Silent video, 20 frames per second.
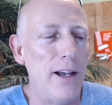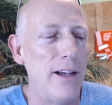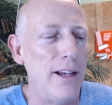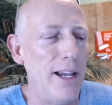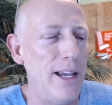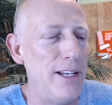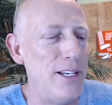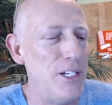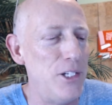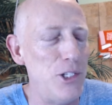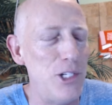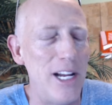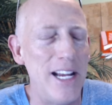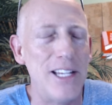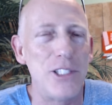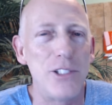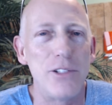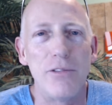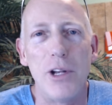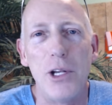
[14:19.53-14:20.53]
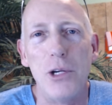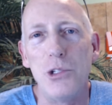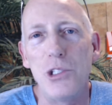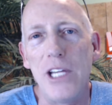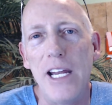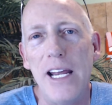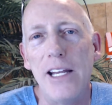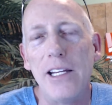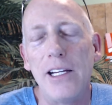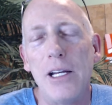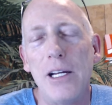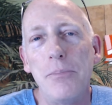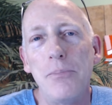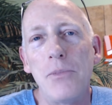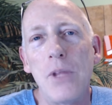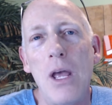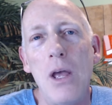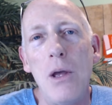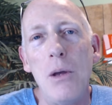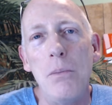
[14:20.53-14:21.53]
any chance of understanding it.
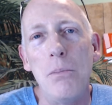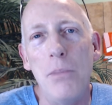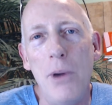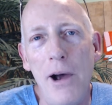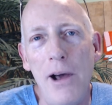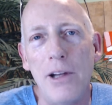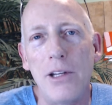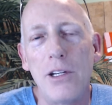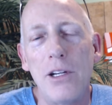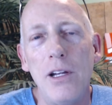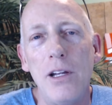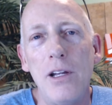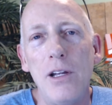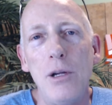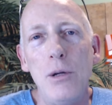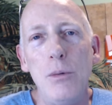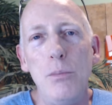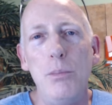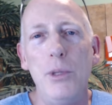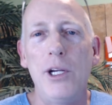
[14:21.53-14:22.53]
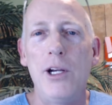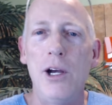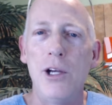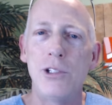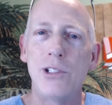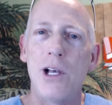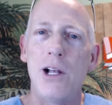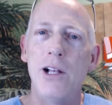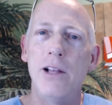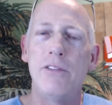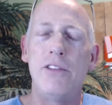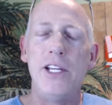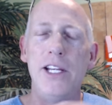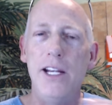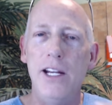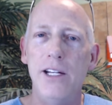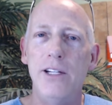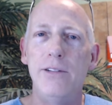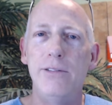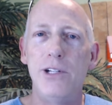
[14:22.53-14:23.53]
But because all of the
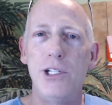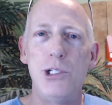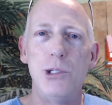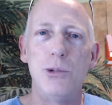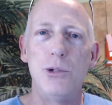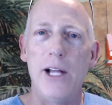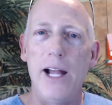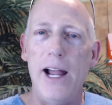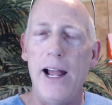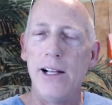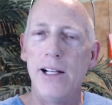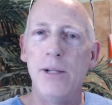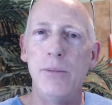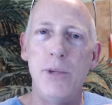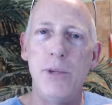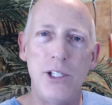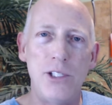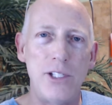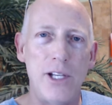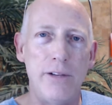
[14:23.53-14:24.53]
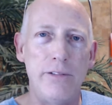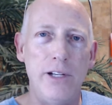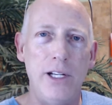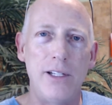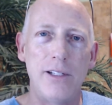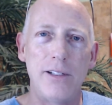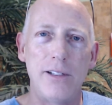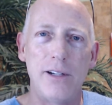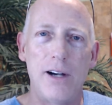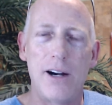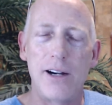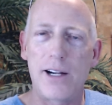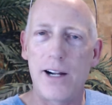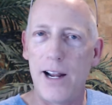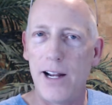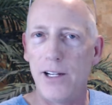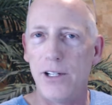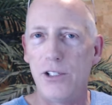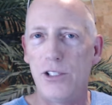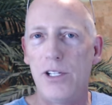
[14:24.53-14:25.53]
individual elements of it are
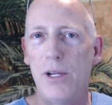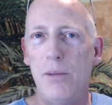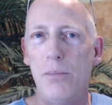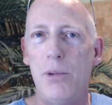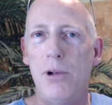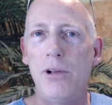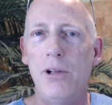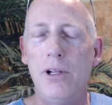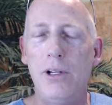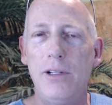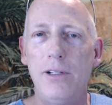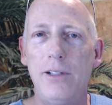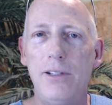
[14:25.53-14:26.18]
kind of simple,